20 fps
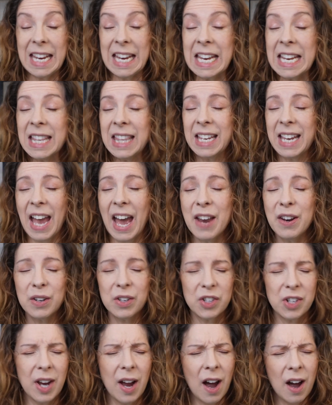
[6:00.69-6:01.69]
in the
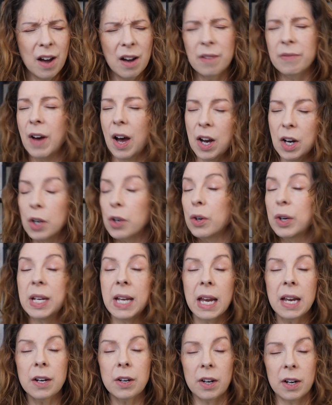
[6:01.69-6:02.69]
energy of a
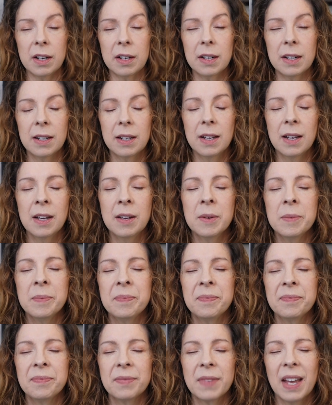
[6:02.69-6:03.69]
creator.
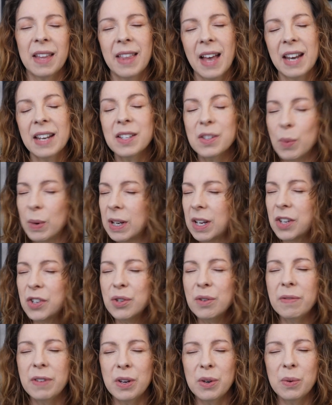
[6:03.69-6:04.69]
And that is what each
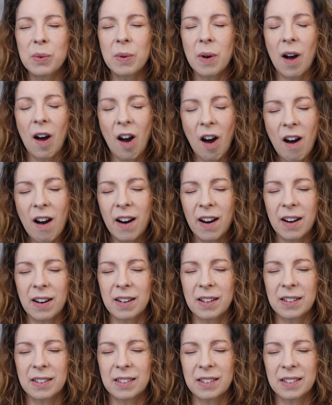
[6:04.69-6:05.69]
of you
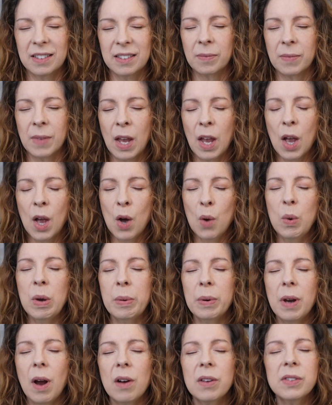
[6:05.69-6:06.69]
are. We
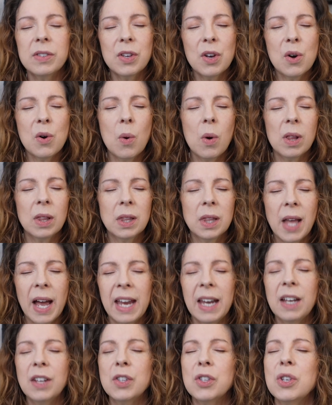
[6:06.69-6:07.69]
would also
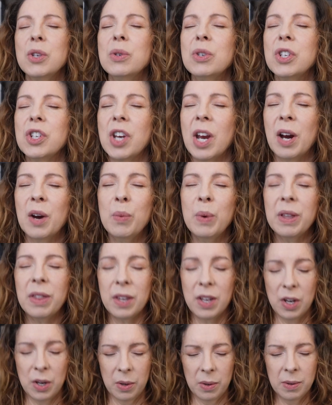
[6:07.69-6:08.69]
like to share
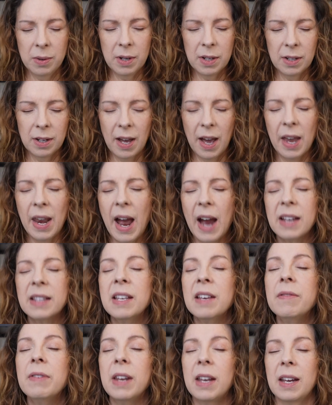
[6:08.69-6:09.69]
with you an
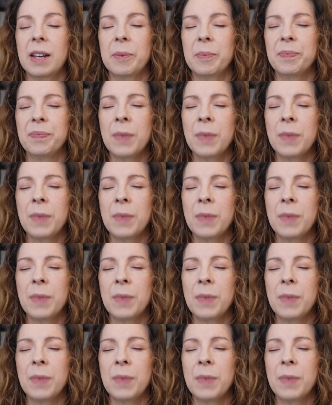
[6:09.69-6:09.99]
activity